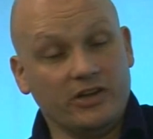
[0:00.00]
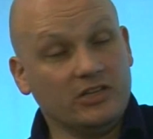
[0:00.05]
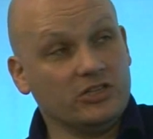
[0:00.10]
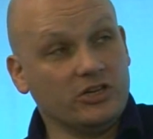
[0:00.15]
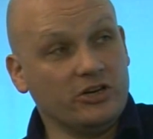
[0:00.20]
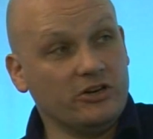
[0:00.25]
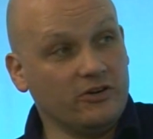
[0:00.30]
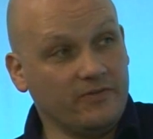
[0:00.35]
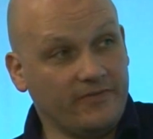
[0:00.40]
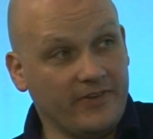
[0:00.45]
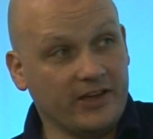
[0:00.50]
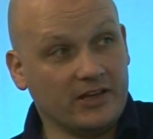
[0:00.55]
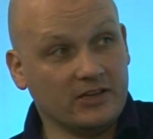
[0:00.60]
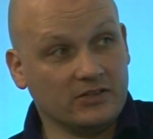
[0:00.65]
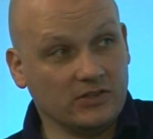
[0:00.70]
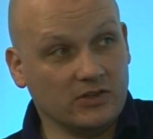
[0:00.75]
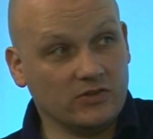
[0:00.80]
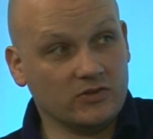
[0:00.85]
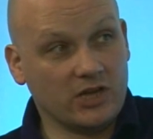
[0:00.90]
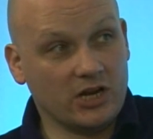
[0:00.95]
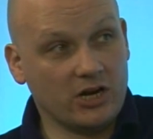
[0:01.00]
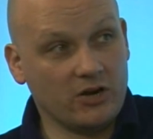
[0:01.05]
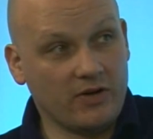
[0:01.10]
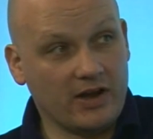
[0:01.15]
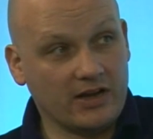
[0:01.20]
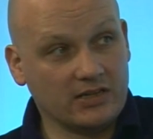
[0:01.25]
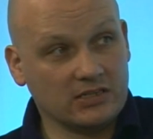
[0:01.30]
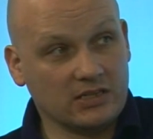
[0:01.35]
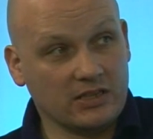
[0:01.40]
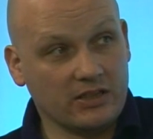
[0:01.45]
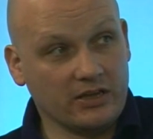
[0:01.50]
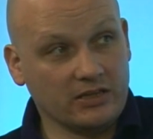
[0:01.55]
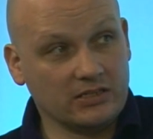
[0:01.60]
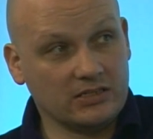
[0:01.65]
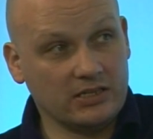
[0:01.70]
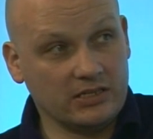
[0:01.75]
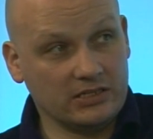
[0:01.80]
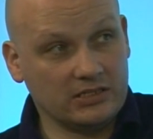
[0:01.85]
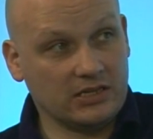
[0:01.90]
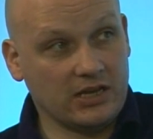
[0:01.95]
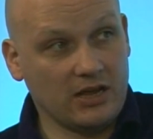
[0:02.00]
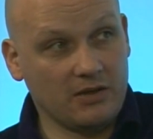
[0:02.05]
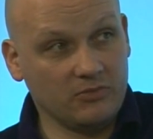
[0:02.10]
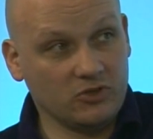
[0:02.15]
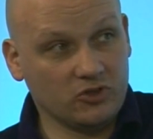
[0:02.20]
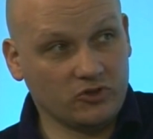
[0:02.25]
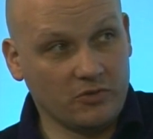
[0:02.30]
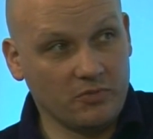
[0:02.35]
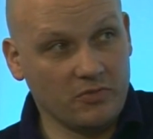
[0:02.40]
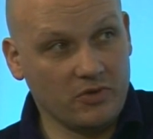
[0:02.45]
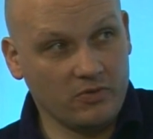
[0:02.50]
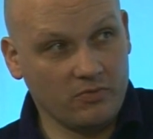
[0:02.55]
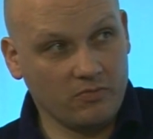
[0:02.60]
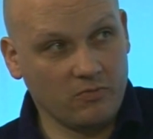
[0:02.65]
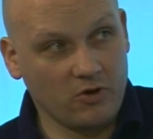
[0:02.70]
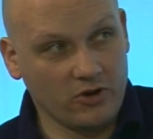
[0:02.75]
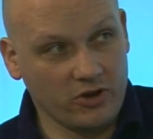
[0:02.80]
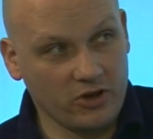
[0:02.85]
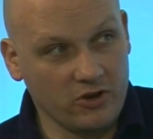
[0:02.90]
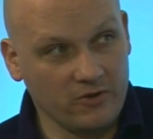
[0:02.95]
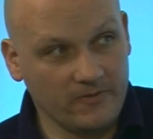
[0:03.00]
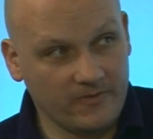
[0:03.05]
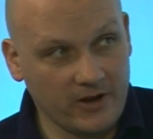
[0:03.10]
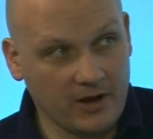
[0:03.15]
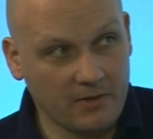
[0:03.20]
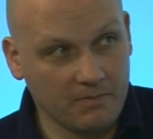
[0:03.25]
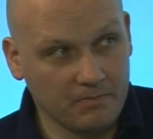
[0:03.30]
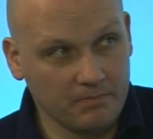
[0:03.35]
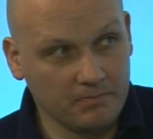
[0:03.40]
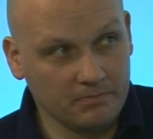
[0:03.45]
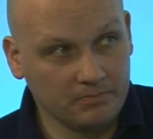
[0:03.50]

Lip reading: internal figures. I was going to ask this. This comes from what you've done.